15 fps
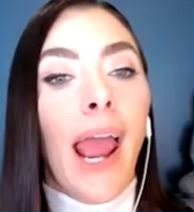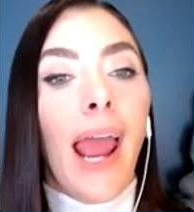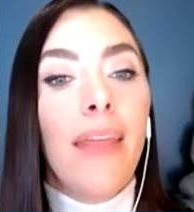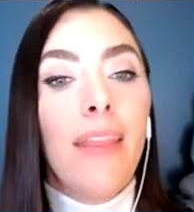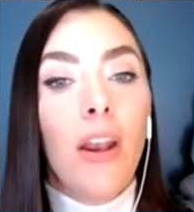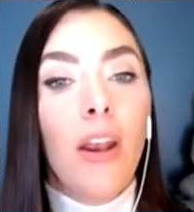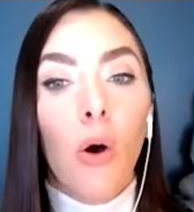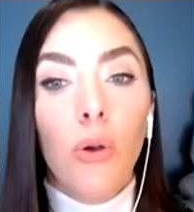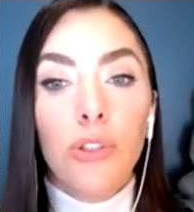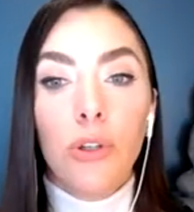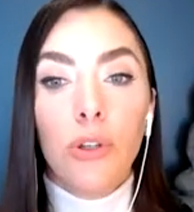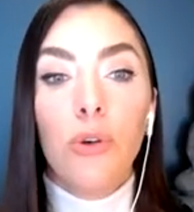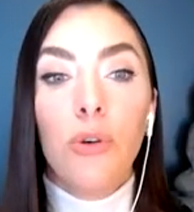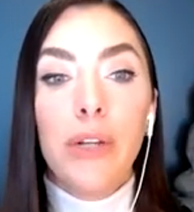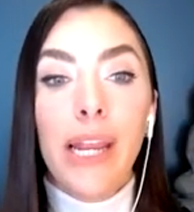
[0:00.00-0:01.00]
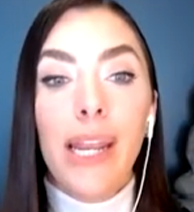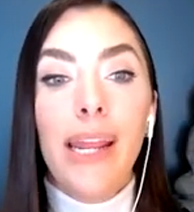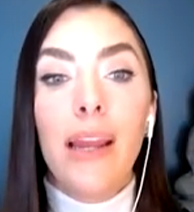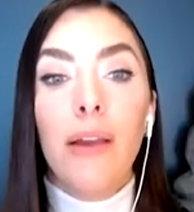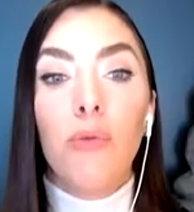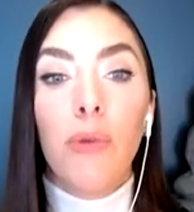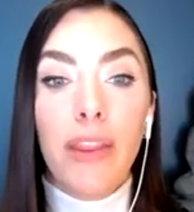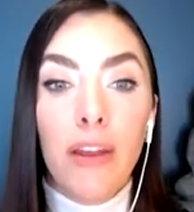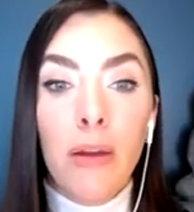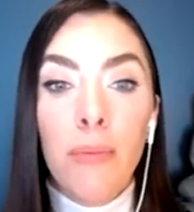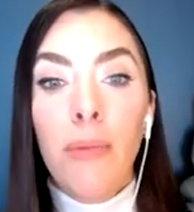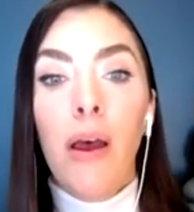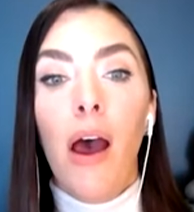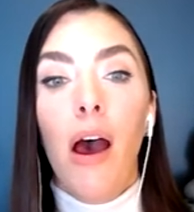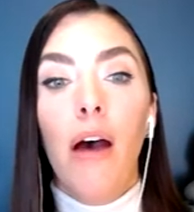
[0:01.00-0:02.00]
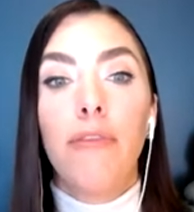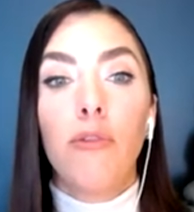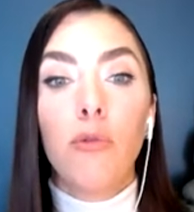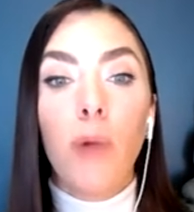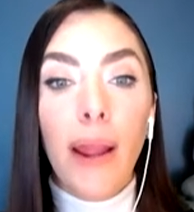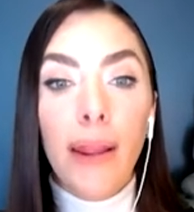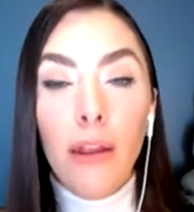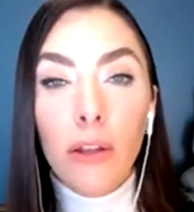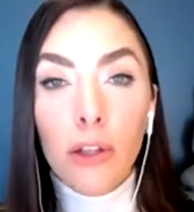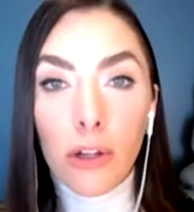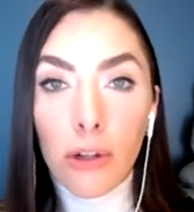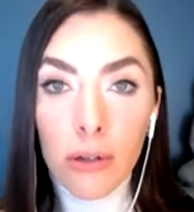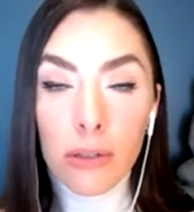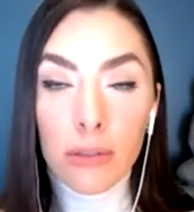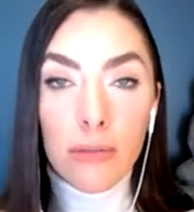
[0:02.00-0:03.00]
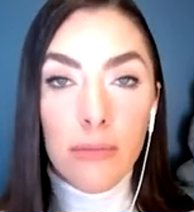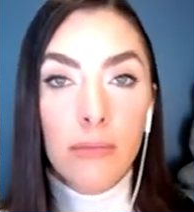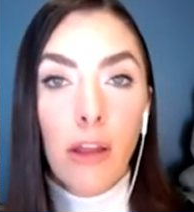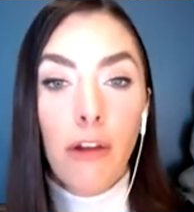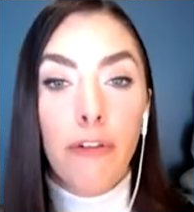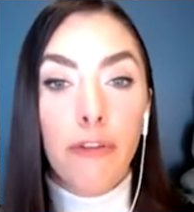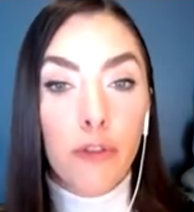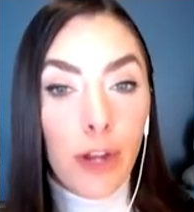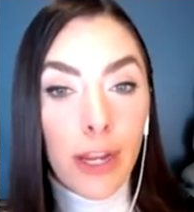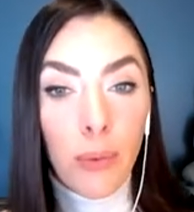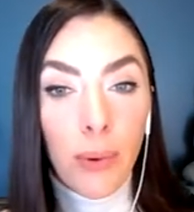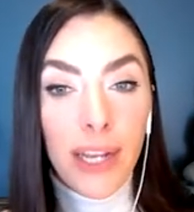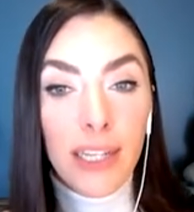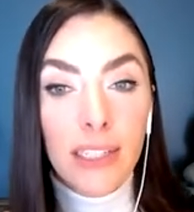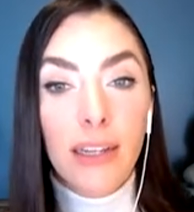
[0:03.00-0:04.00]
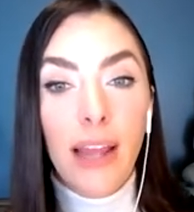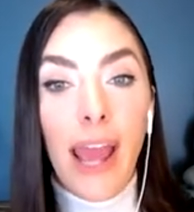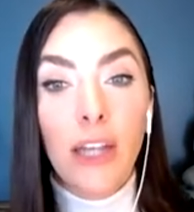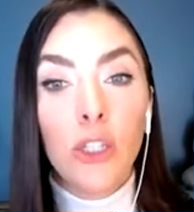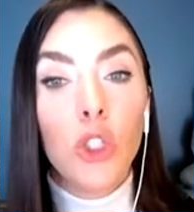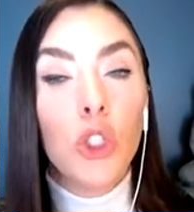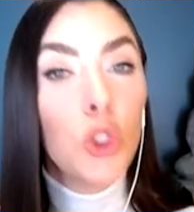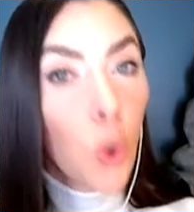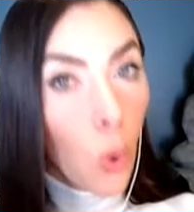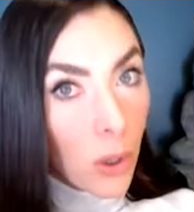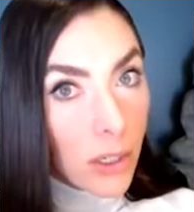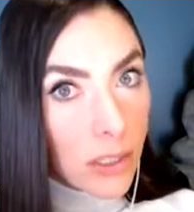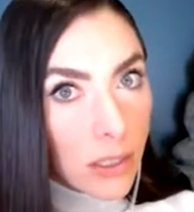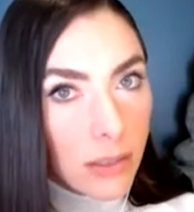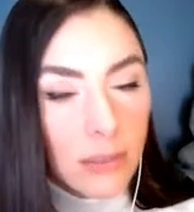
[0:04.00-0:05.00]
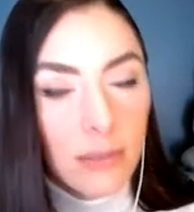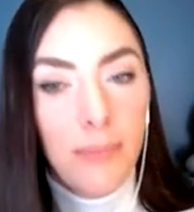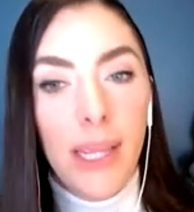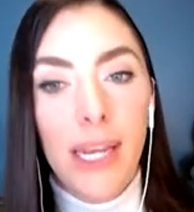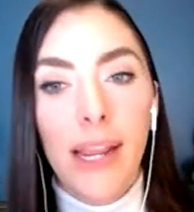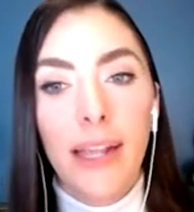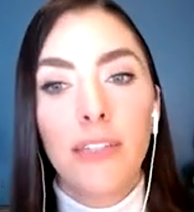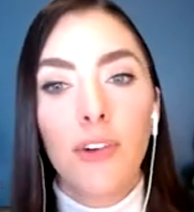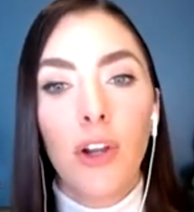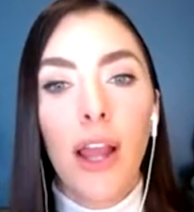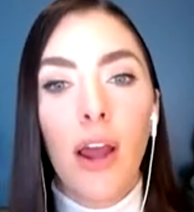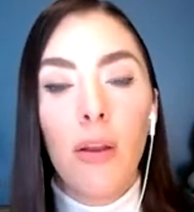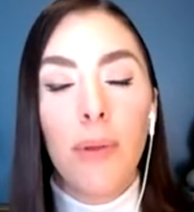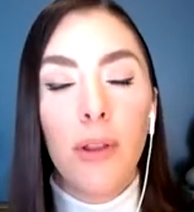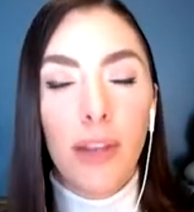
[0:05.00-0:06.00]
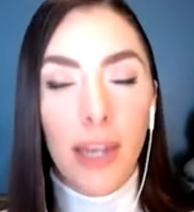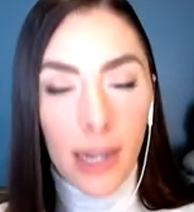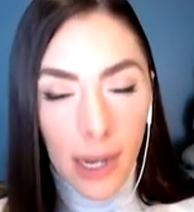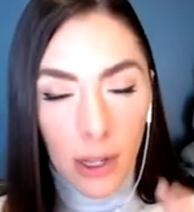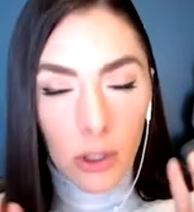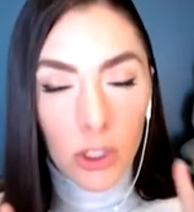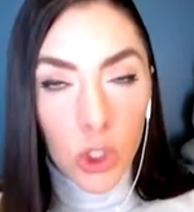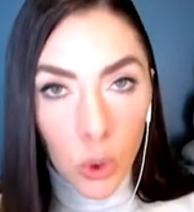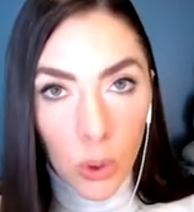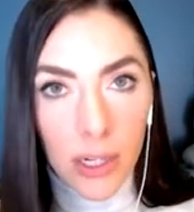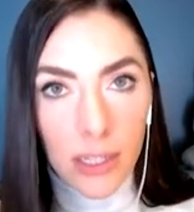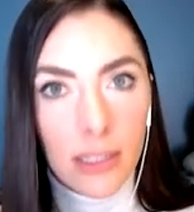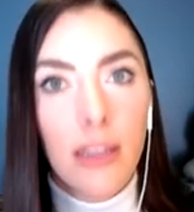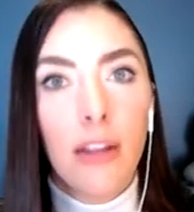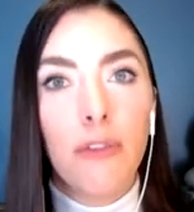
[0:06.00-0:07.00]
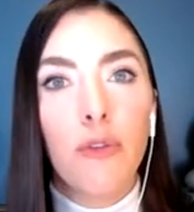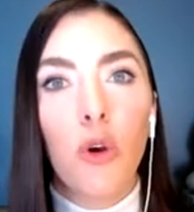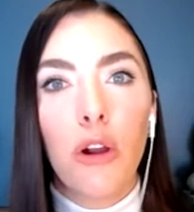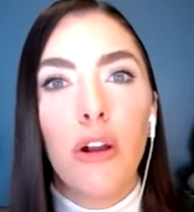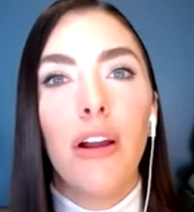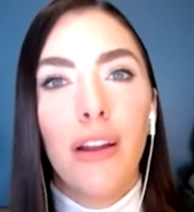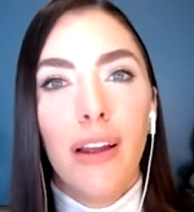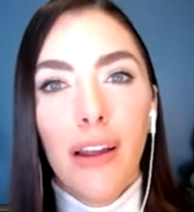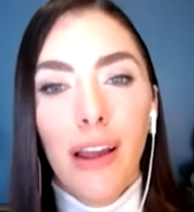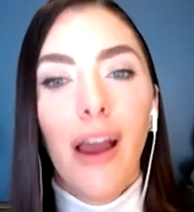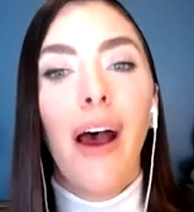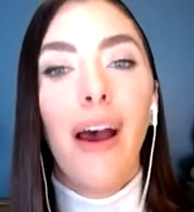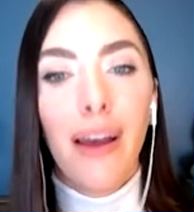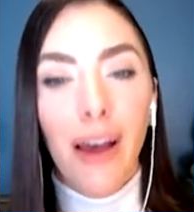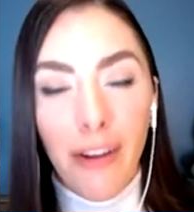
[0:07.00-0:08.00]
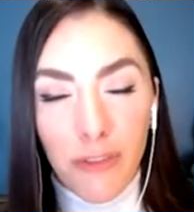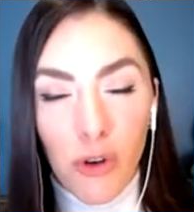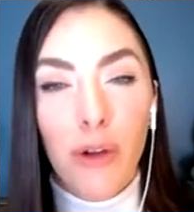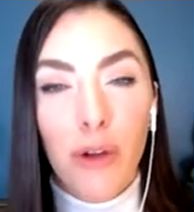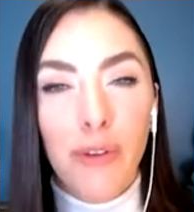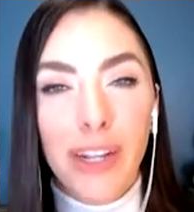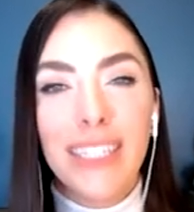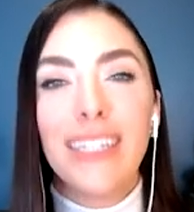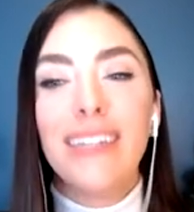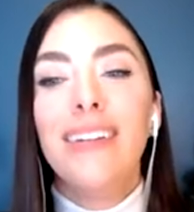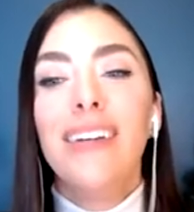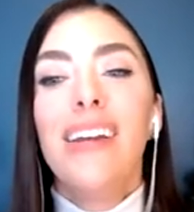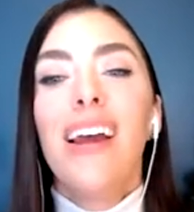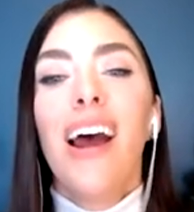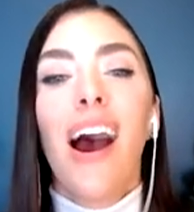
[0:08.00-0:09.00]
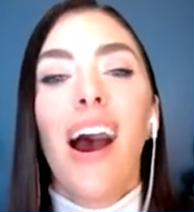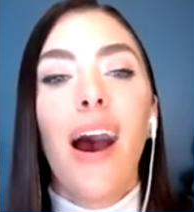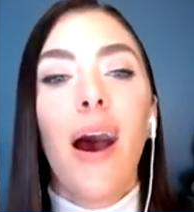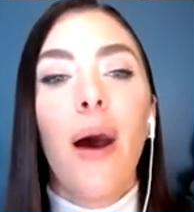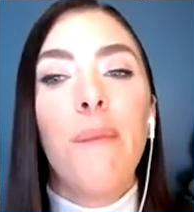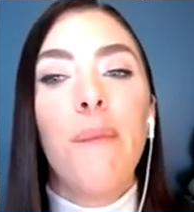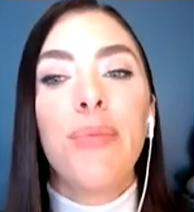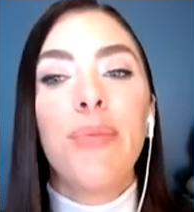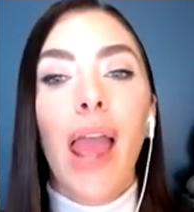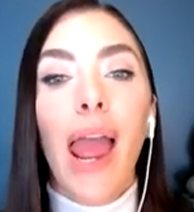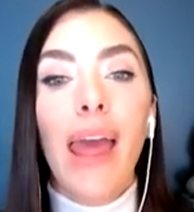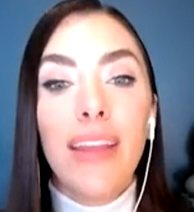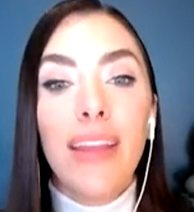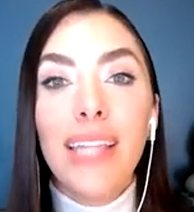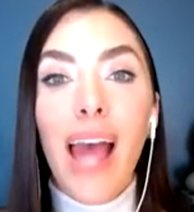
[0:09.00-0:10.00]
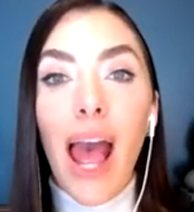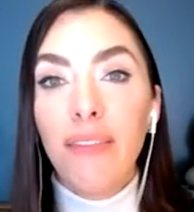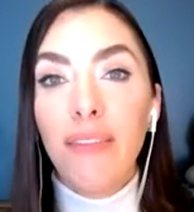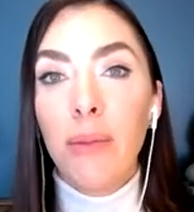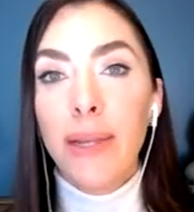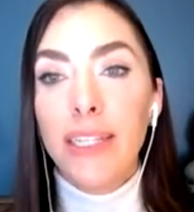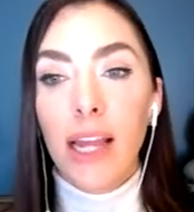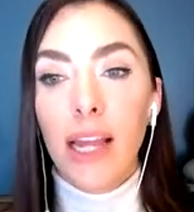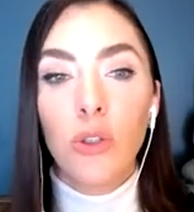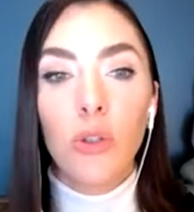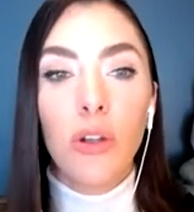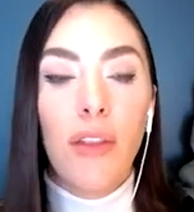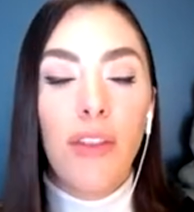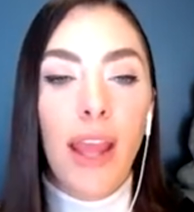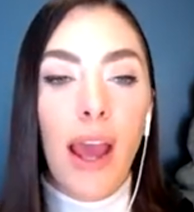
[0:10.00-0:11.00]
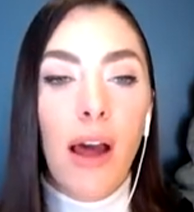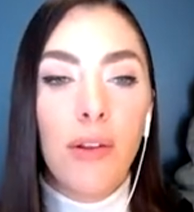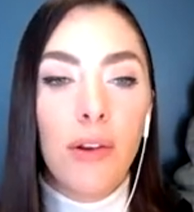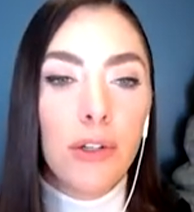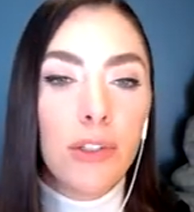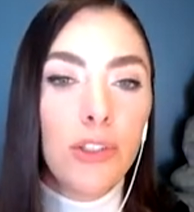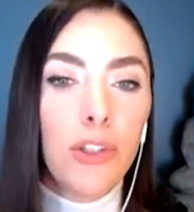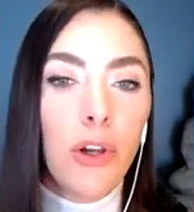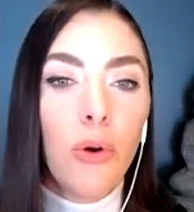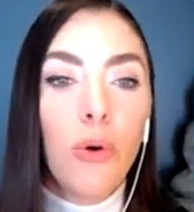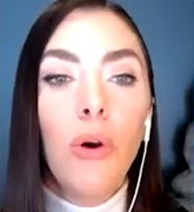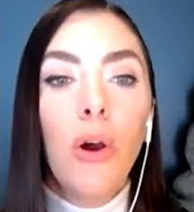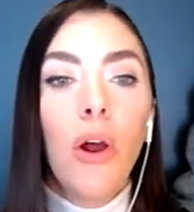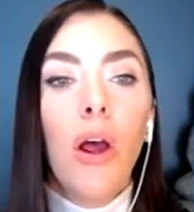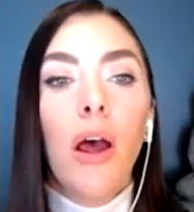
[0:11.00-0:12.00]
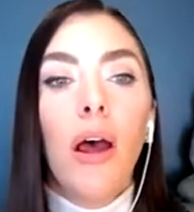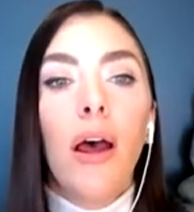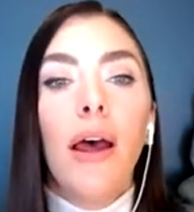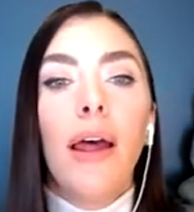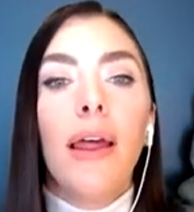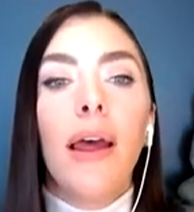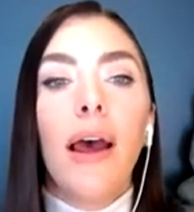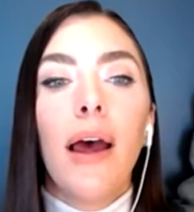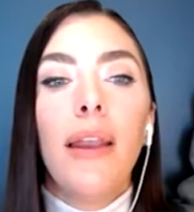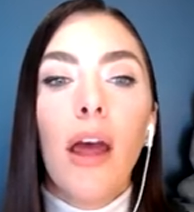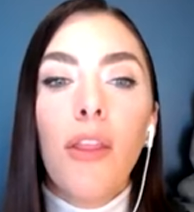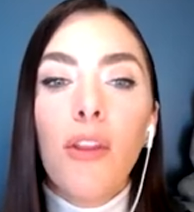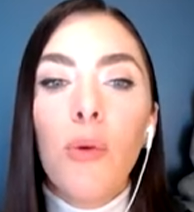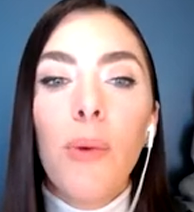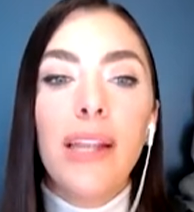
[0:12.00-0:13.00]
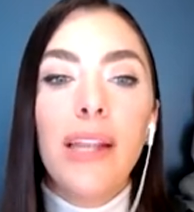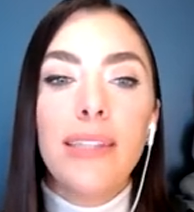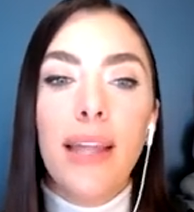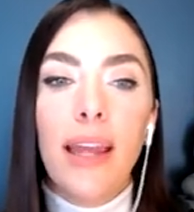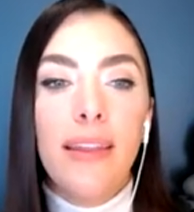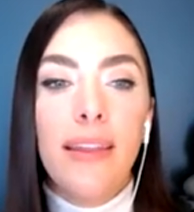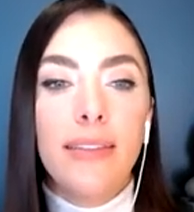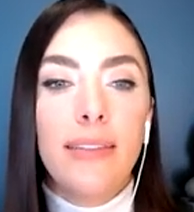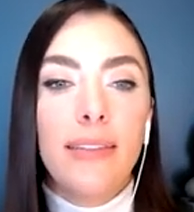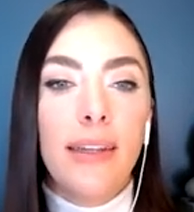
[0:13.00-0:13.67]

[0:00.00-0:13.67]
And then also creating a rhythm of regular, frequent, and short meetings for accountability. Now the short is in there for, uh, for a reason. Um, and these have to be scheduled on the calendar. So another way to say this